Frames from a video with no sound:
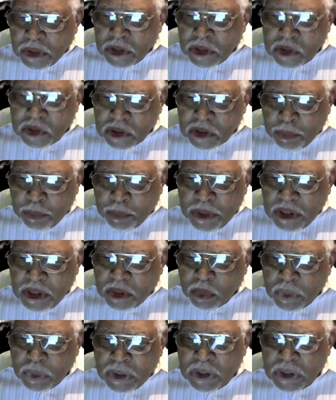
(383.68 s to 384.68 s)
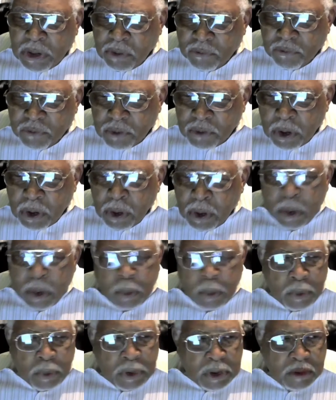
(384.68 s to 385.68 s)
this is the peace we're looking for.
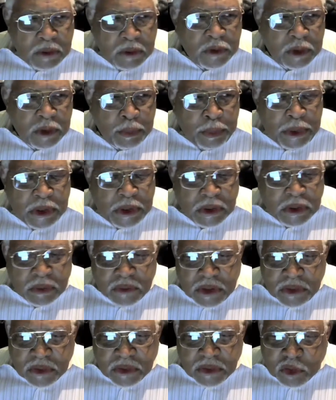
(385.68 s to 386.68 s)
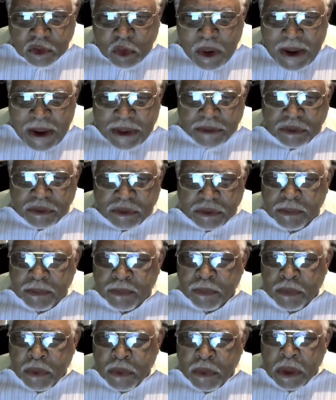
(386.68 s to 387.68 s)
We're looking for the peace of Jesus Christ.
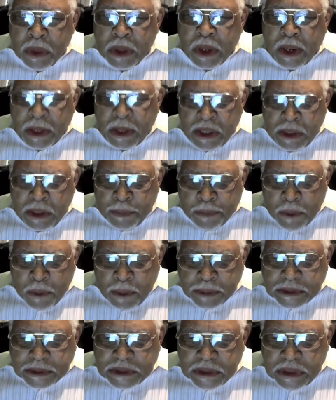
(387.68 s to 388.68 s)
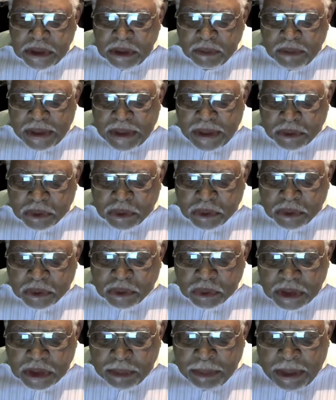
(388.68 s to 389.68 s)
And he promised to give that to
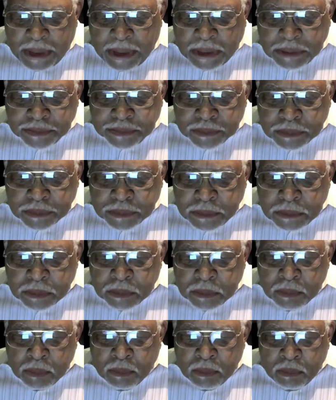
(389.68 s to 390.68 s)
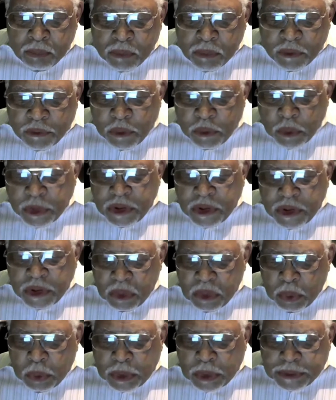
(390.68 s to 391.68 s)
us. Amen. Before you
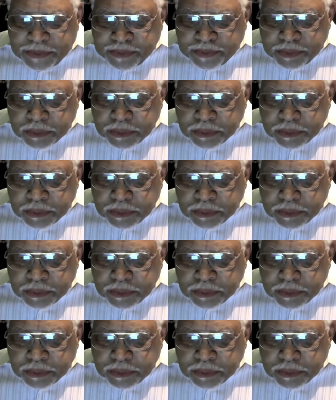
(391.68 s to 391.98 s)
know it,